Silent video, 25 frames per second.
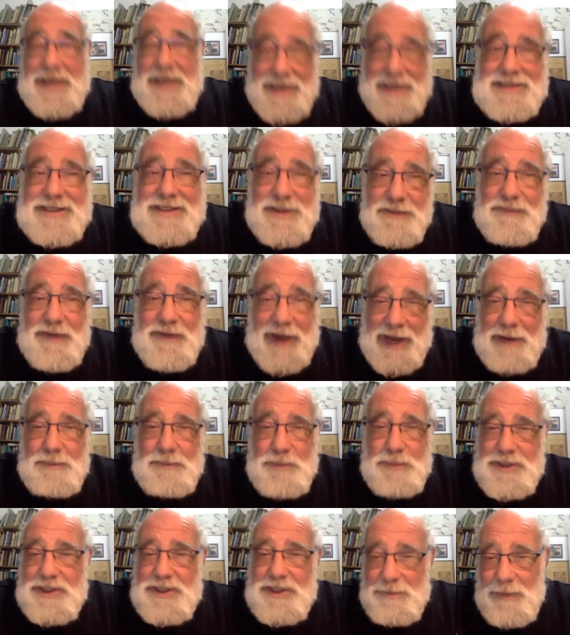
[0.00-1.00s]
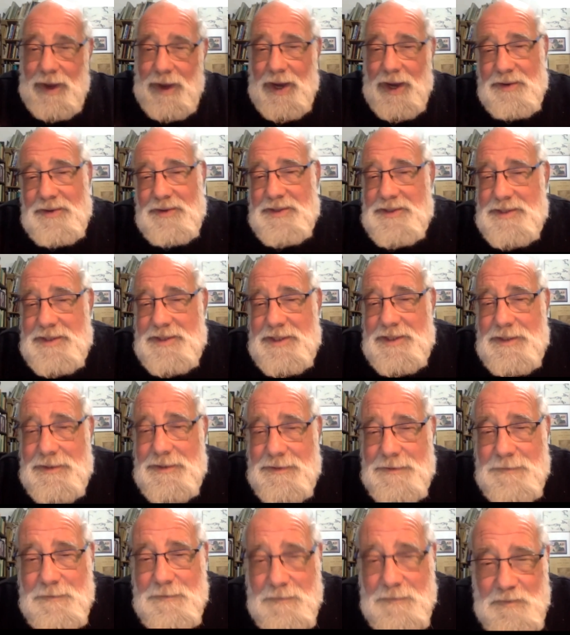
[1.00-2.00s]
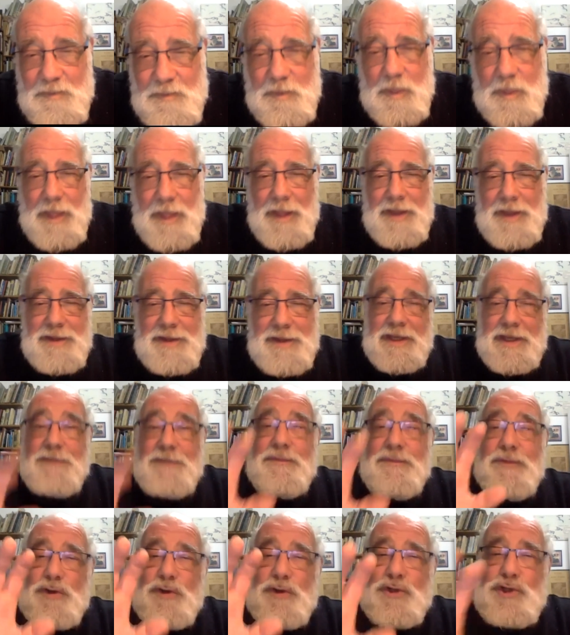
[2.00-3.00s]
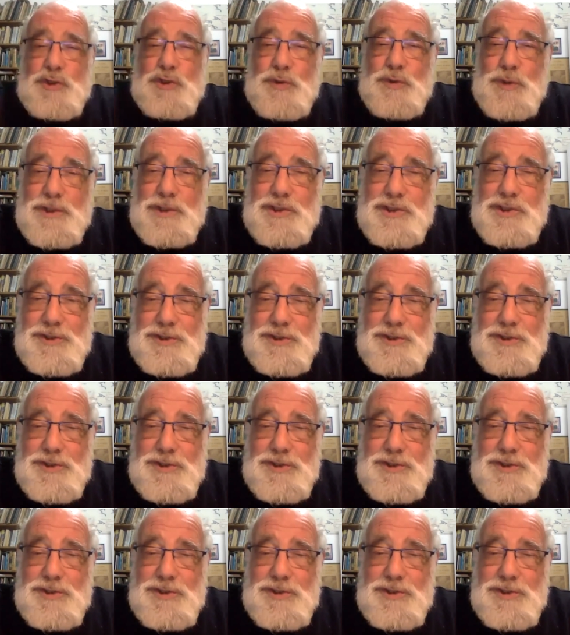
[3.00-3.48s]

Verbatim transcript: is a vibrant democracy if you're Jewish.